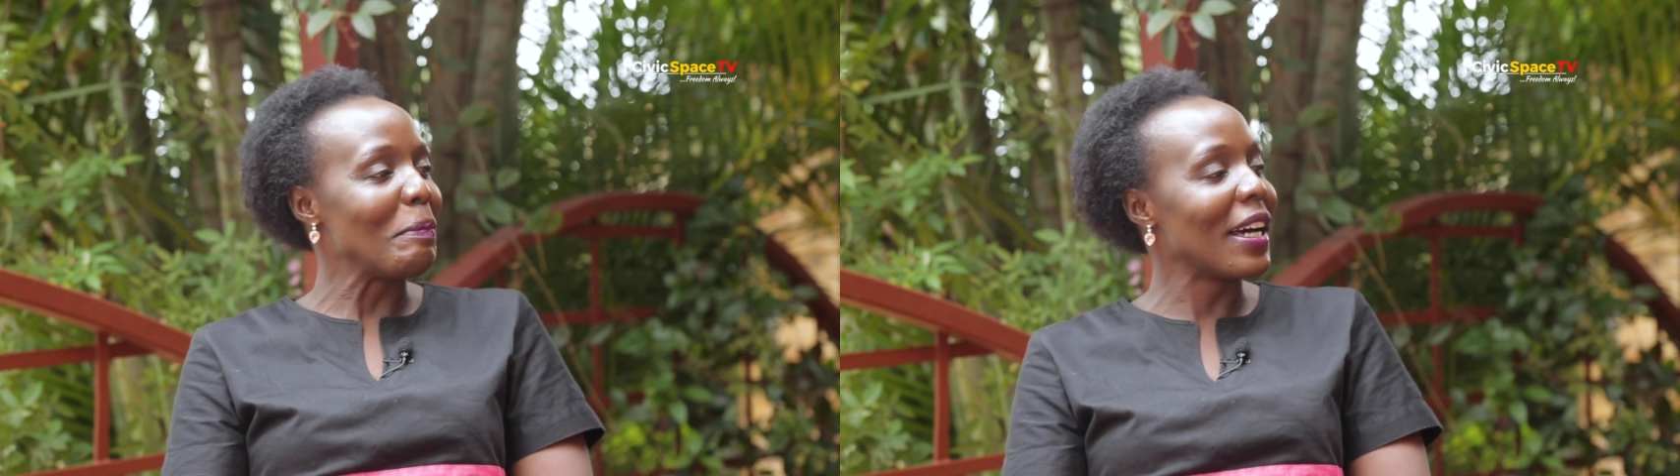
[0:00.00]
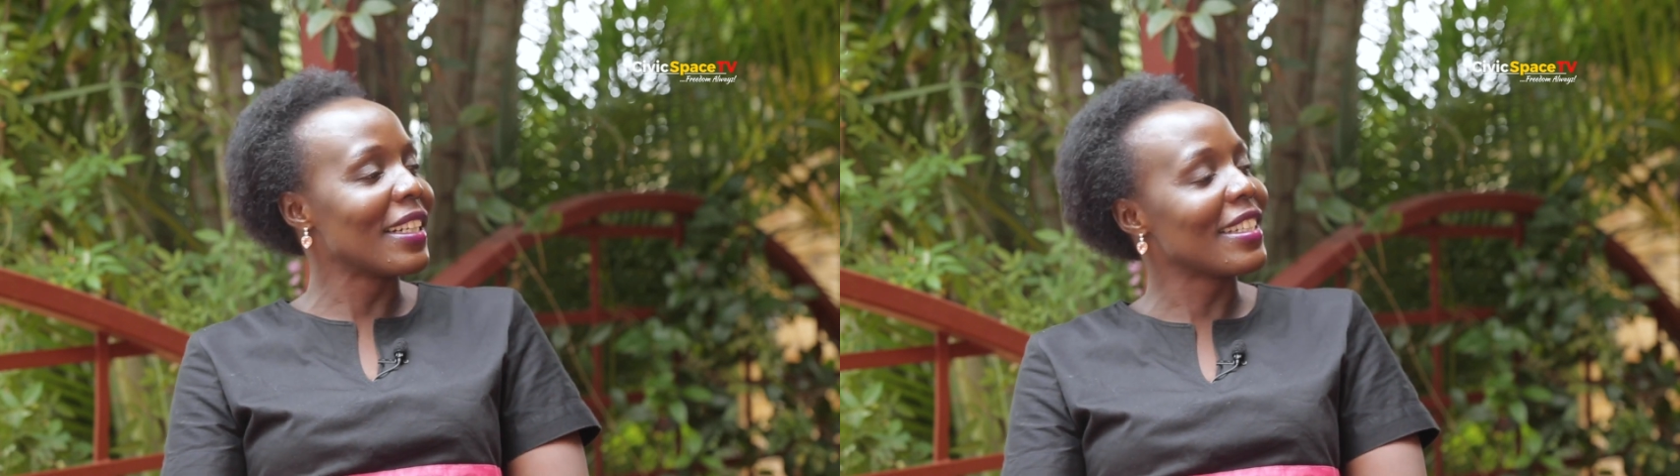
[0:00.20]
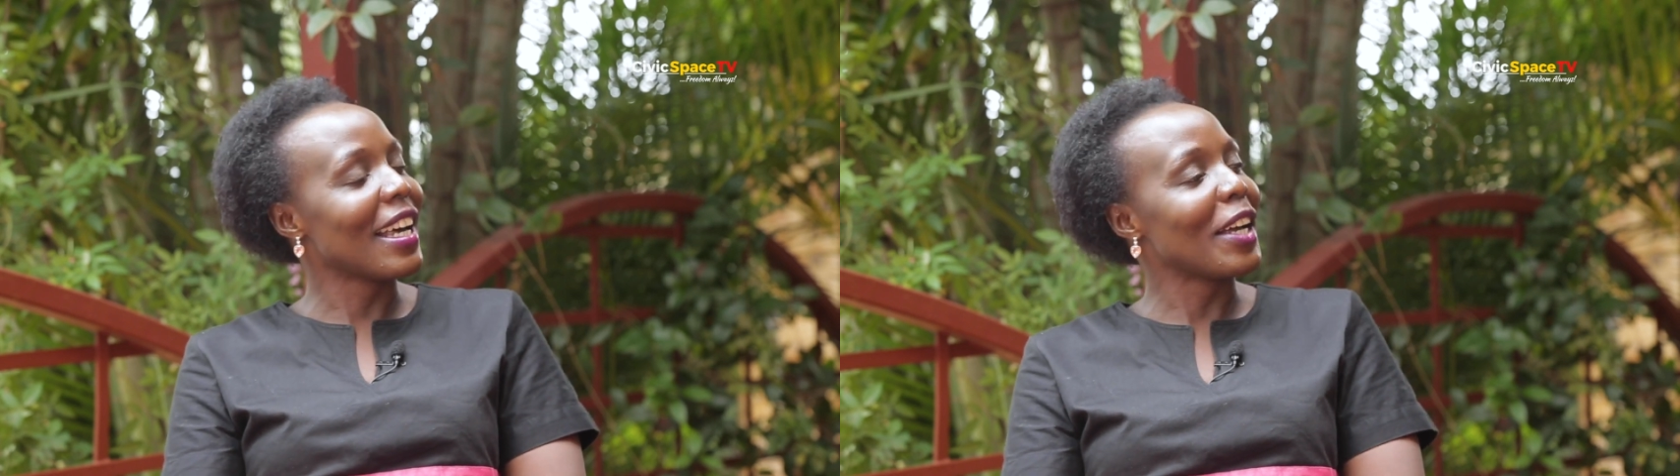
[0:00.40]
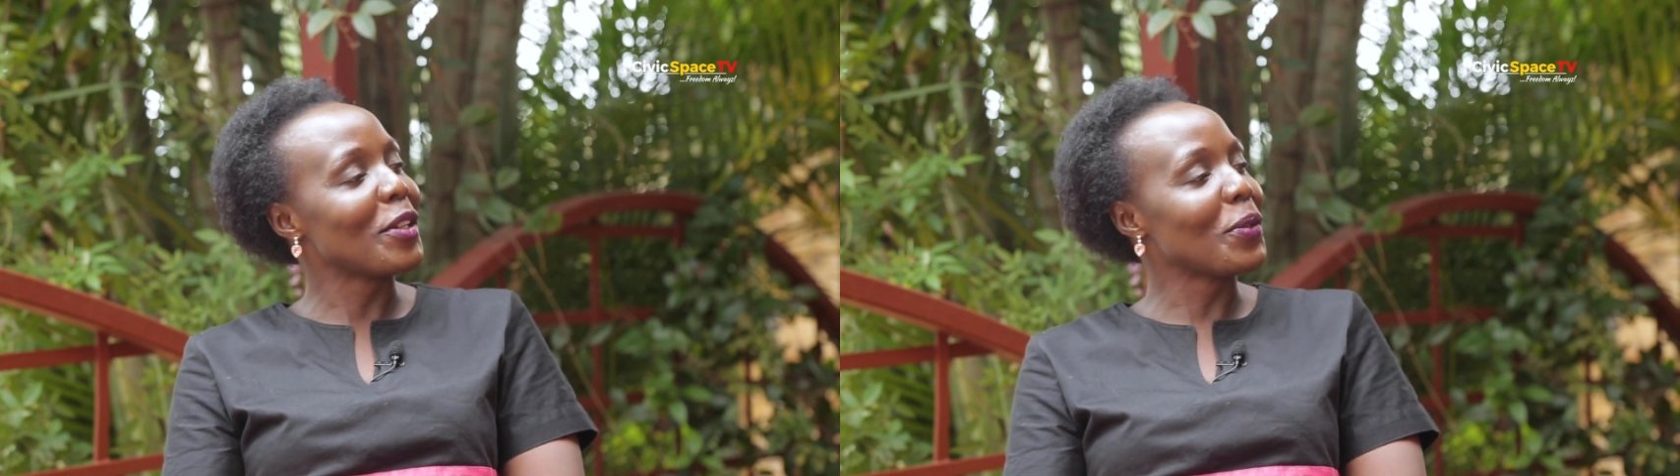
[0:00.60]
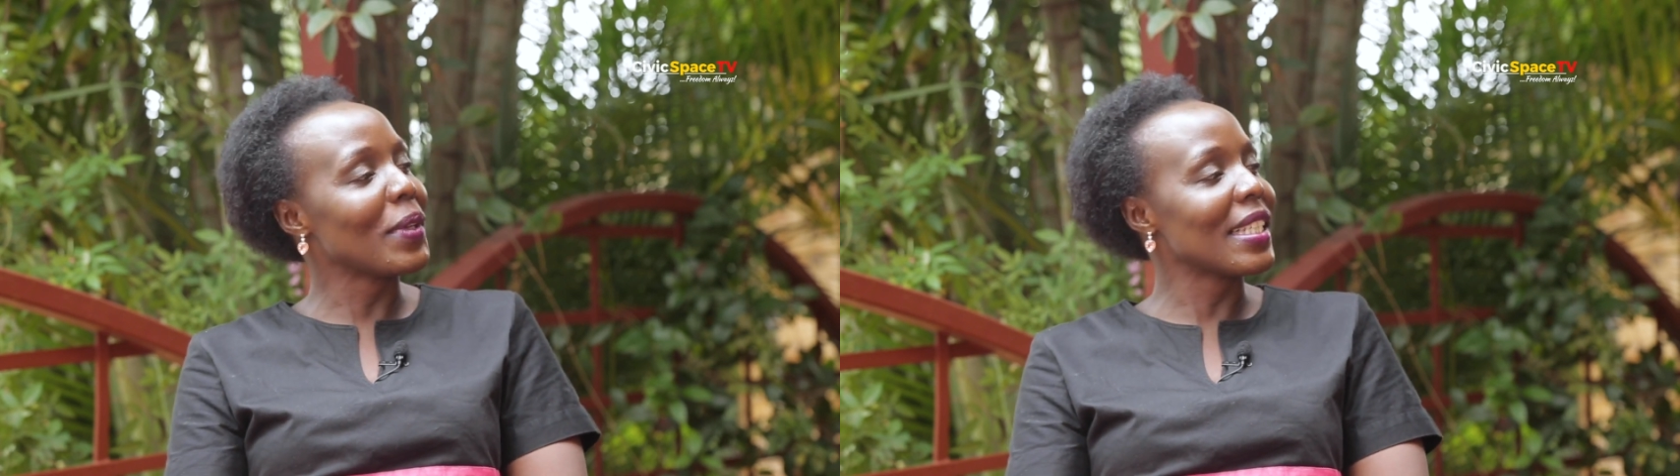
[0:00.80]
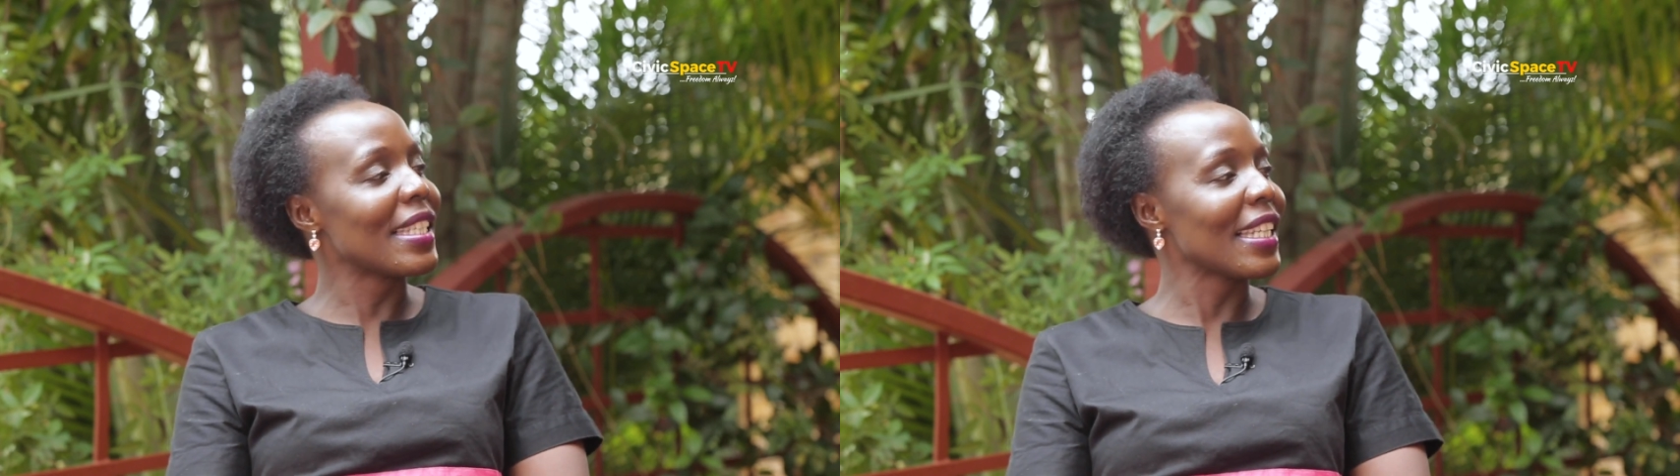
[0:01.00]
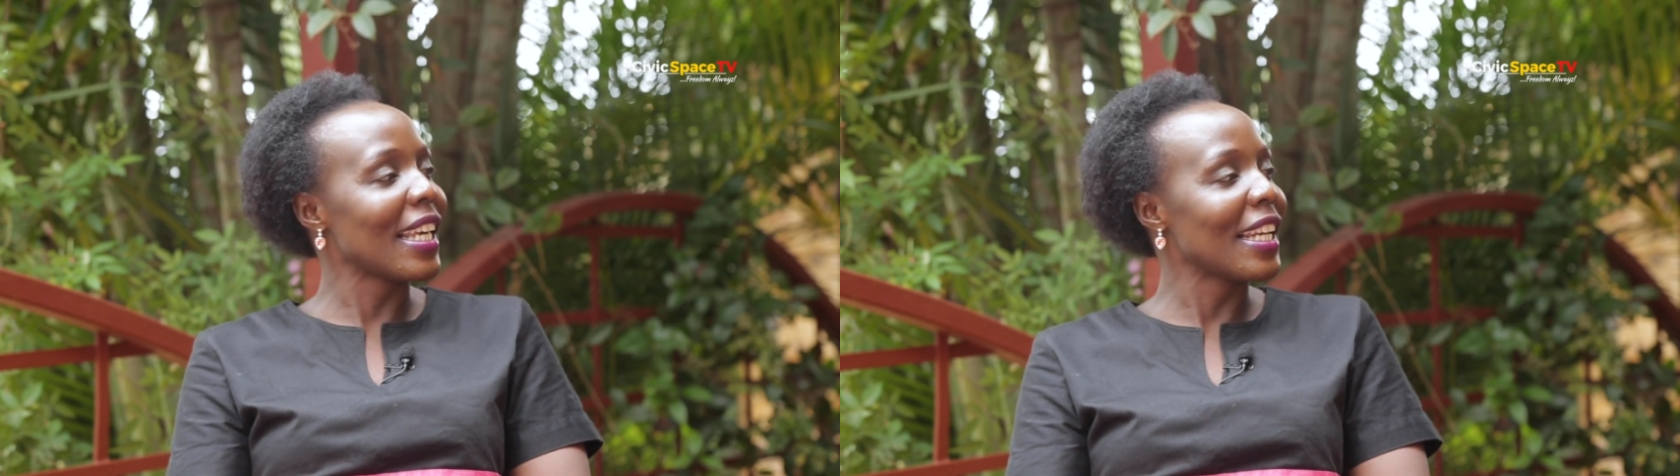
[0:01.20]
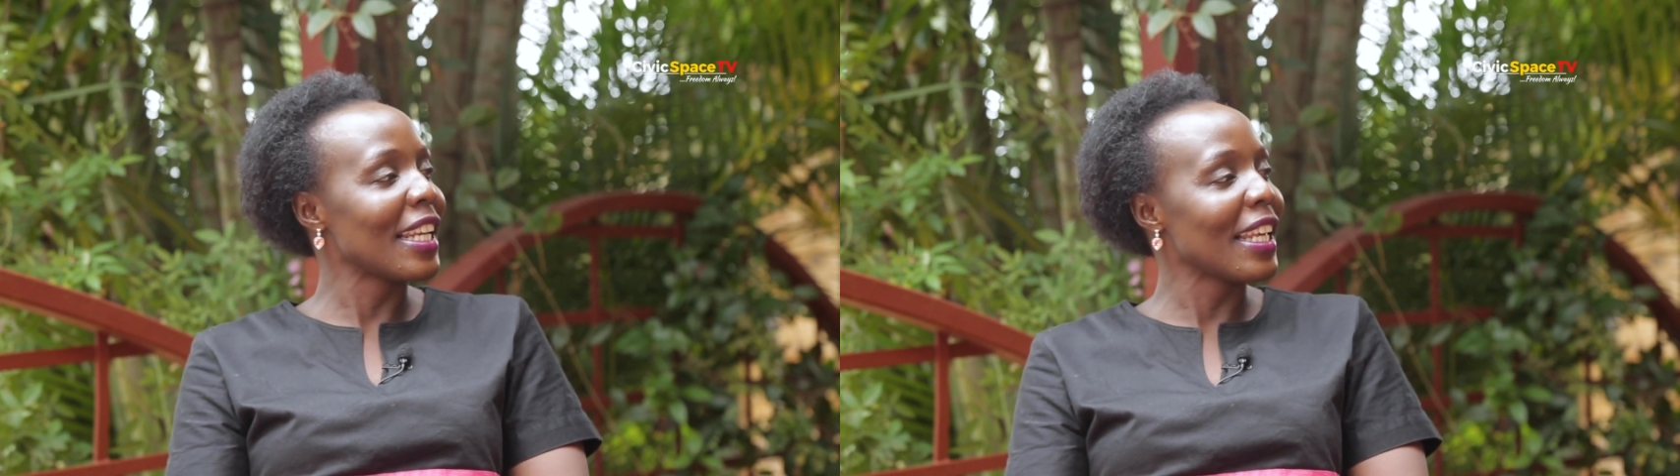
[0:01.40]
But do we
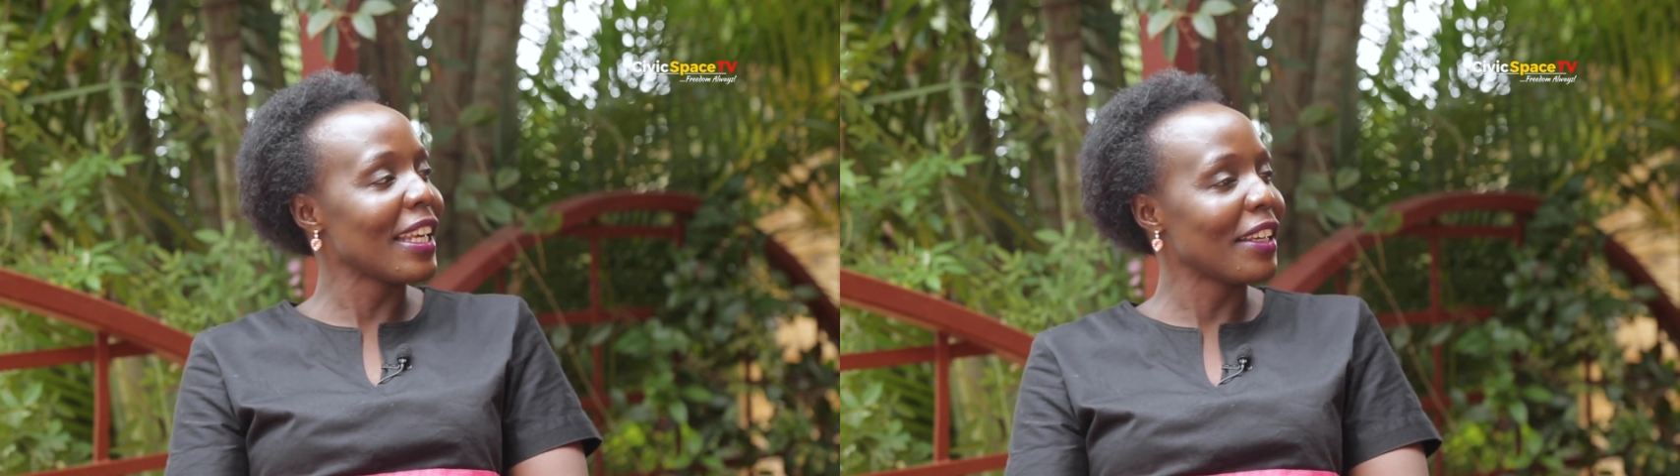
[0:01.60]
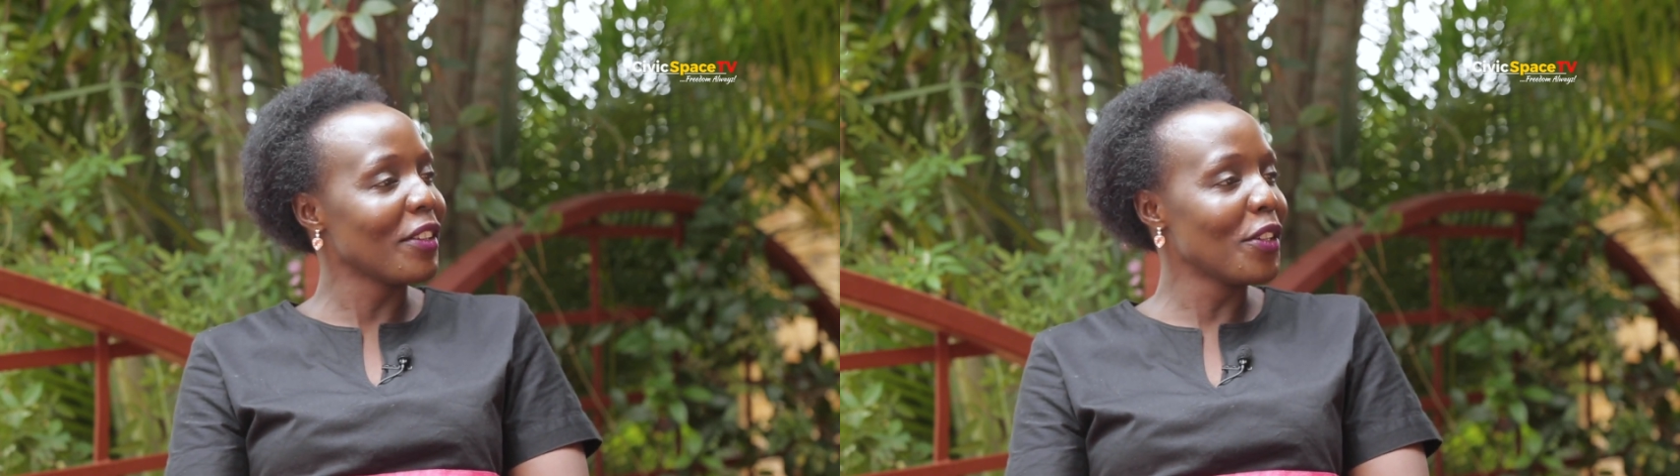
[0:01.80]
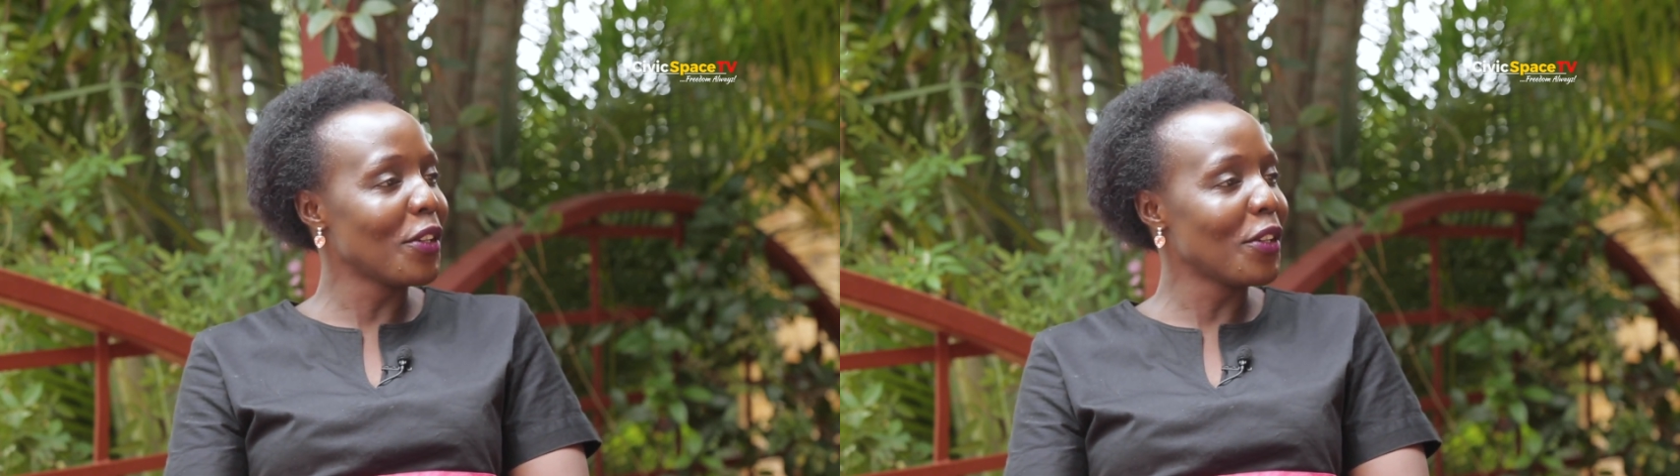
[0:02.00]
see any,